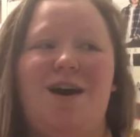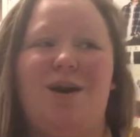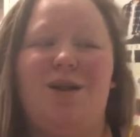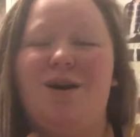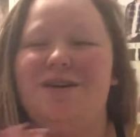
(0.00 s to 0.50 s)

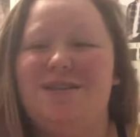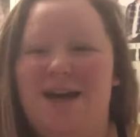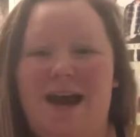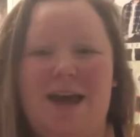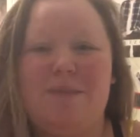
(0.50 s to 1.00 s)
a long
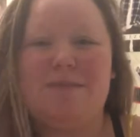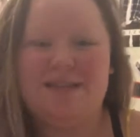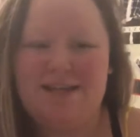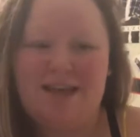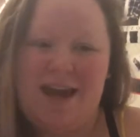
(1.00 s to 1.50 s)
time
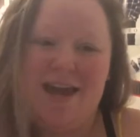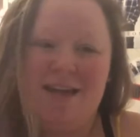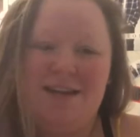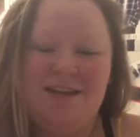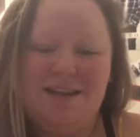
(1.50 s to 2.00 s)
to
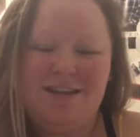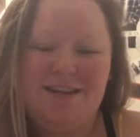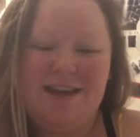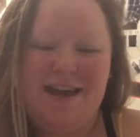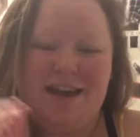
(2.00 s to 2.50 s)
gain,
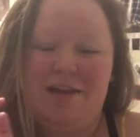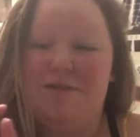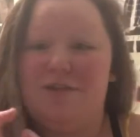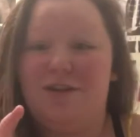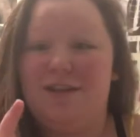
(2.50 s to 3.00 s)
and
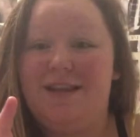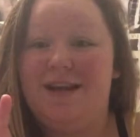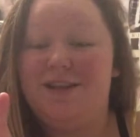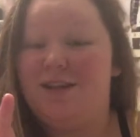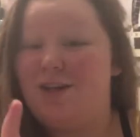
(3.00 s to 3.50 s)
I've learned
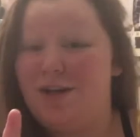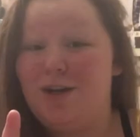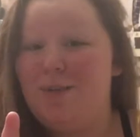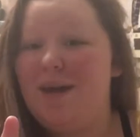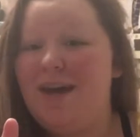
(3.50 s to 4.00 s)
that the
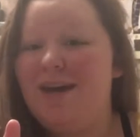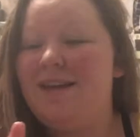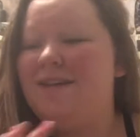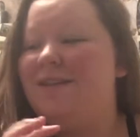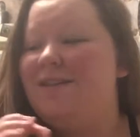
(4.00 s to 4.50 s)
hard
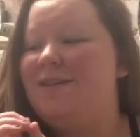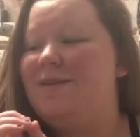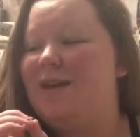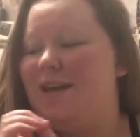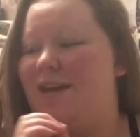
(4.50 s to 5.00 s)
way,
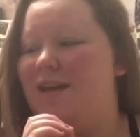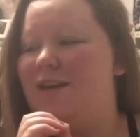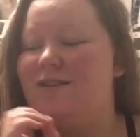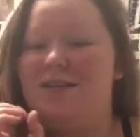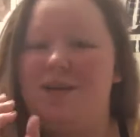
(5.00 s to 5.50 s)

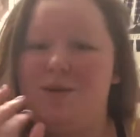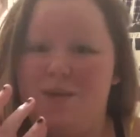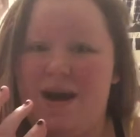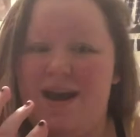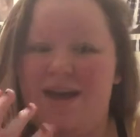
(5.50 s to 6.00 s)
and I'll tell you
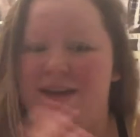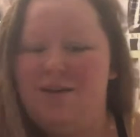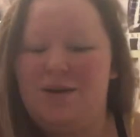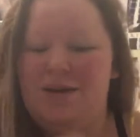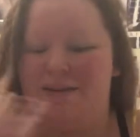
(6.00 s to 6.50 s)
why
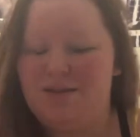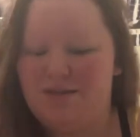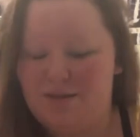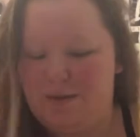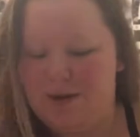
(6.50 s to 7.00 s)
in the
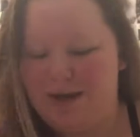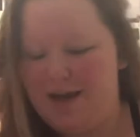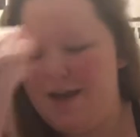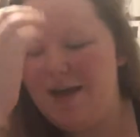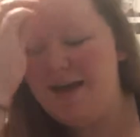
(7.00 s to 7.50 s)
story.